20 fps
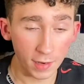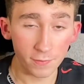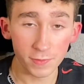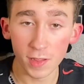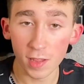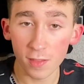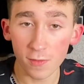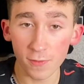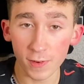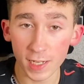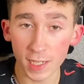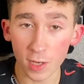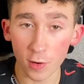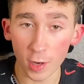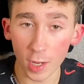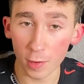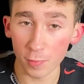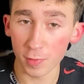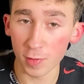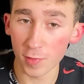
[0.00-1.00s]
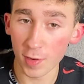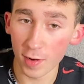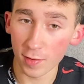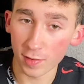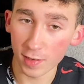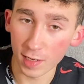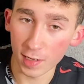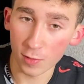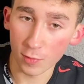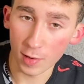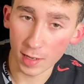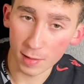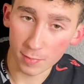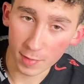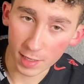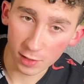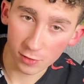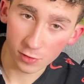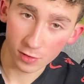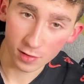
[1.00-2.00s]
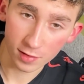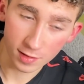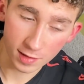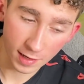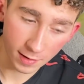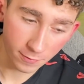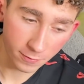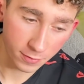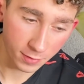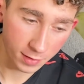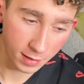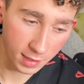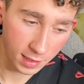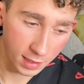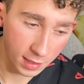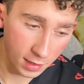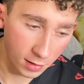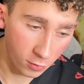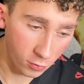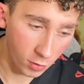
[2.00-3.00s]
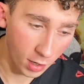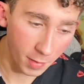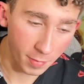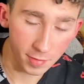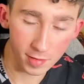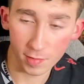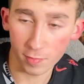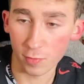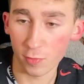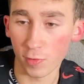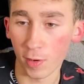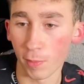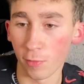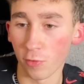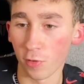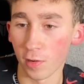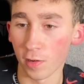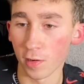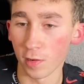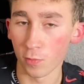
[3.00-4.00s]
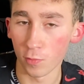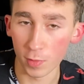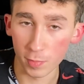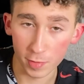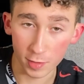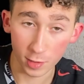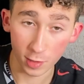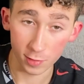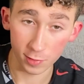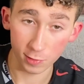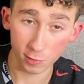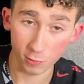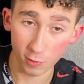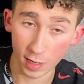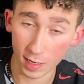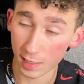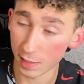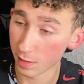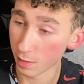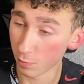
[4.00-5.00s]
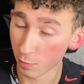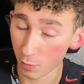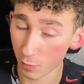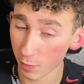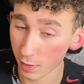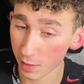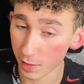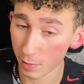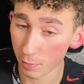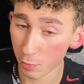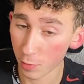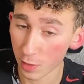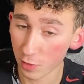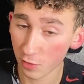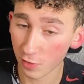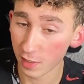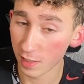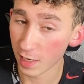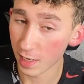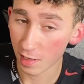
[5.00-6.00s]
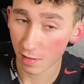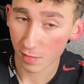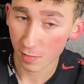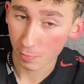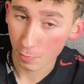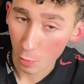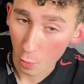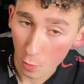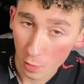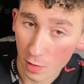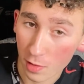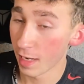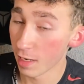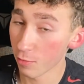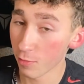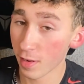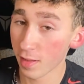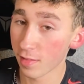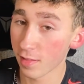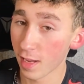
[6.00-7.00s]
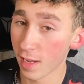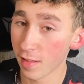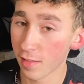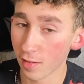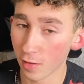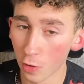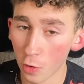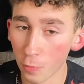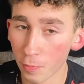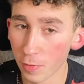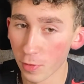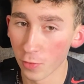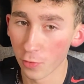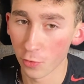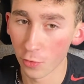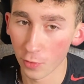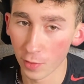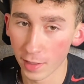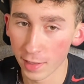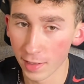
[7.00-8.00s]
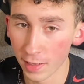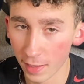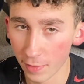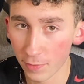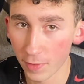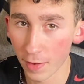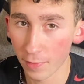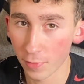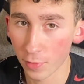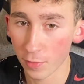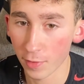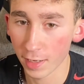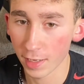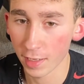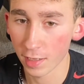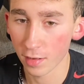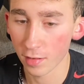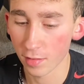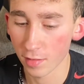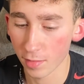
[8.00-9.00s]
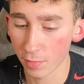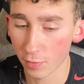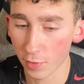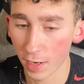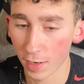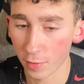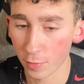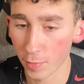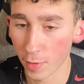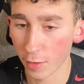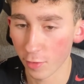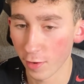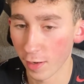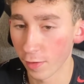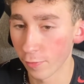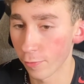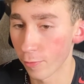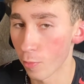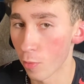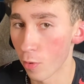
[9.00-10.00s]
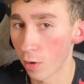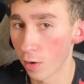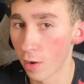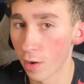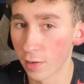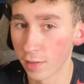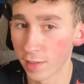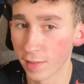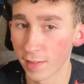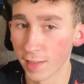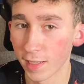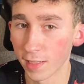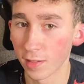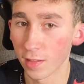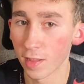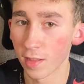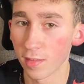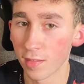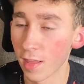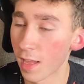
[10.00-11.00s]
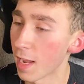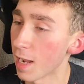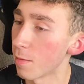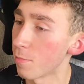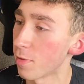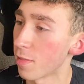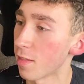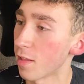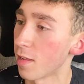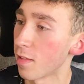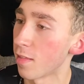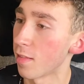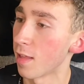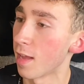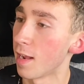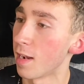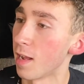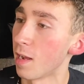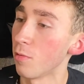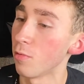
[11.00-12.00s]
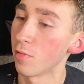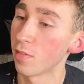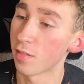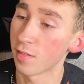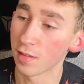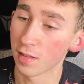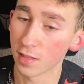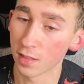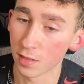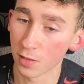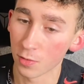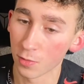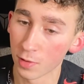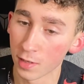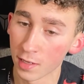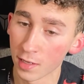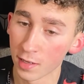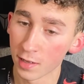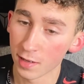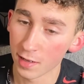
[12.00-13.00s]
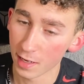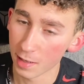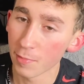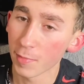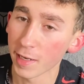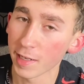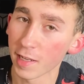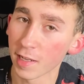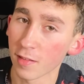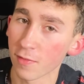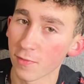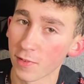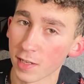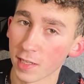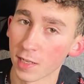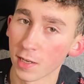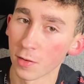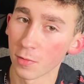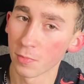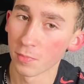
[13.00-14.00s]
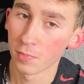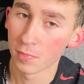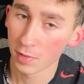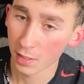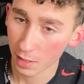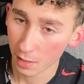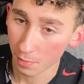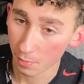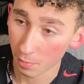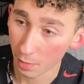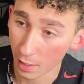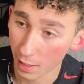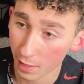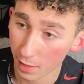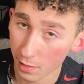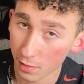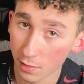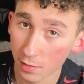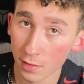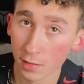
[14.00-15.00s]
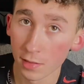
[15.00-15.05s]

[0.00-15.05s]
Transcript: If this video video helped you out in any way, make sure to definitely drop a subscription. We've been on our grind and we really appreciate any support. Anyways, guys, I hope you enjoyed. If you haven't already, subscribe to my channel for more content like this. And besides that, I will see you in my next video. Bye.